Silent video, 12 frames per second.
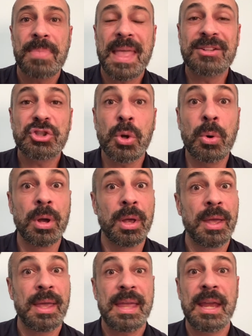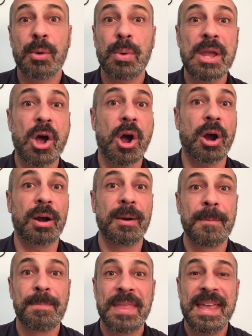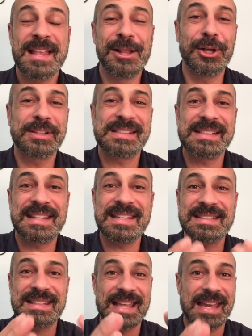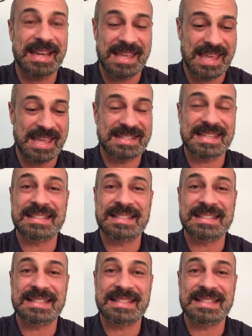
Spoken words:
And so here we are. He looks at this lady.